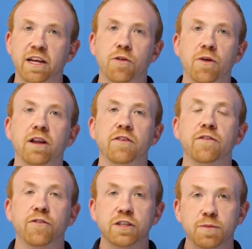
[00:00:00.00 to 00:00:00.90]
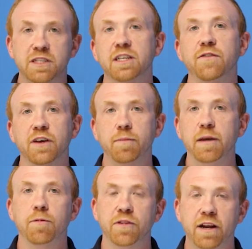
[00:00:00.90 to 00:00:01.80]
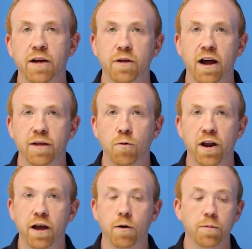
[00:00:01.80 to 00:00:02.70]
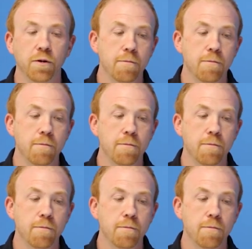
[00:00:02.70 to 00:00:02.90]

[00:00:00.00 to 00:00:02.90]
that are relevant for specific people that I want to help.